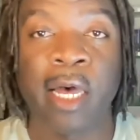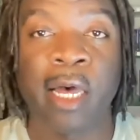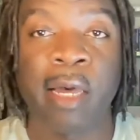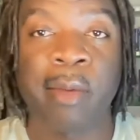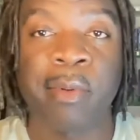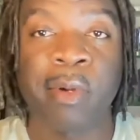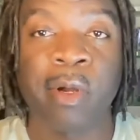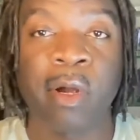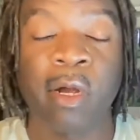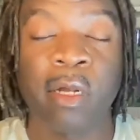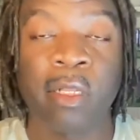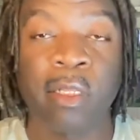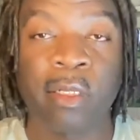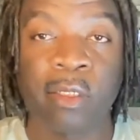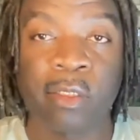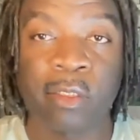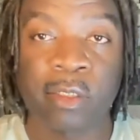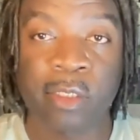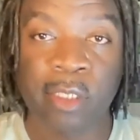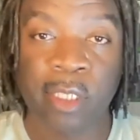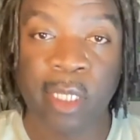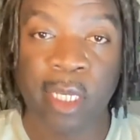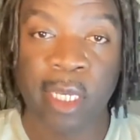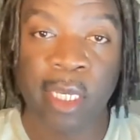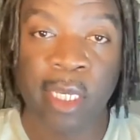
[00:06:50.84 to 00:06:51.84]

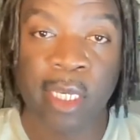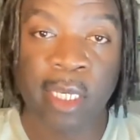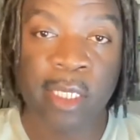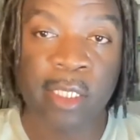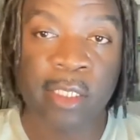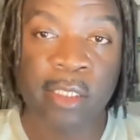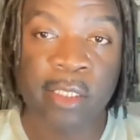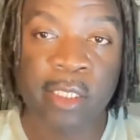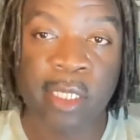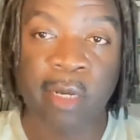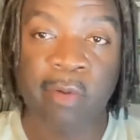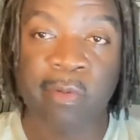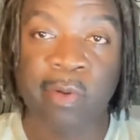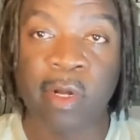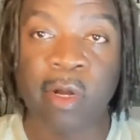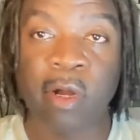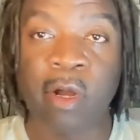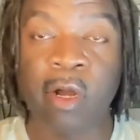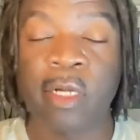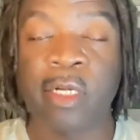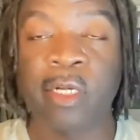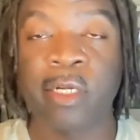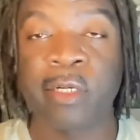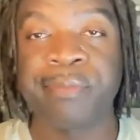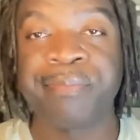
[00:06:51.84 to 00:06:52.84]
Carlos and
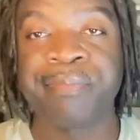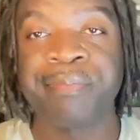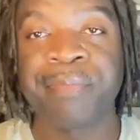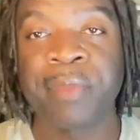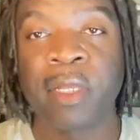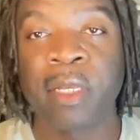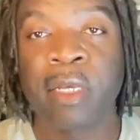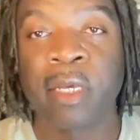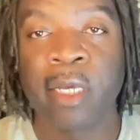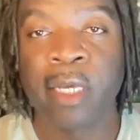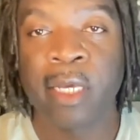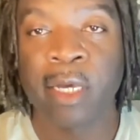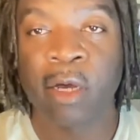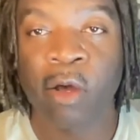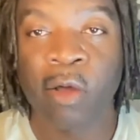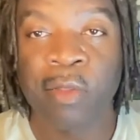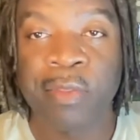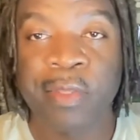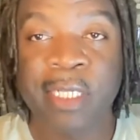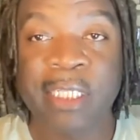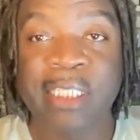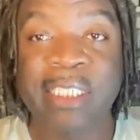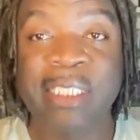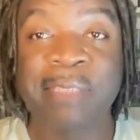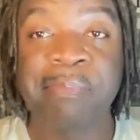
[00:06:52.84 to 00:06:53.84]
Ricardo, on the
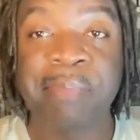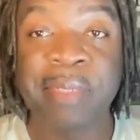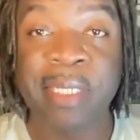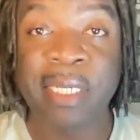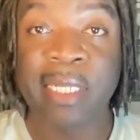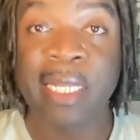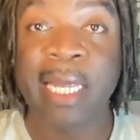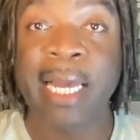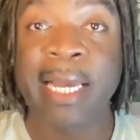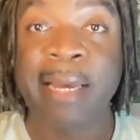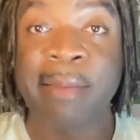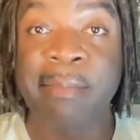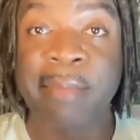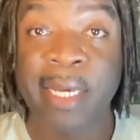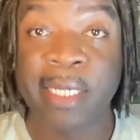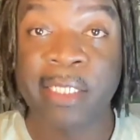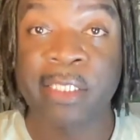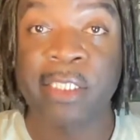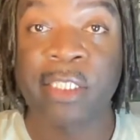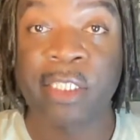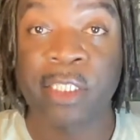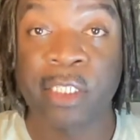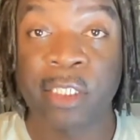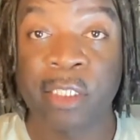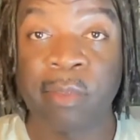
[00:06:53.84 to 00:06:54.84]
Speak Like a
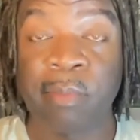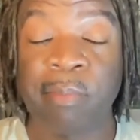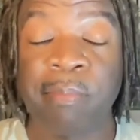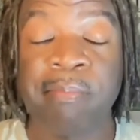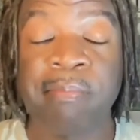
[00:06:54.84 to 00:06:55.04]
Mexican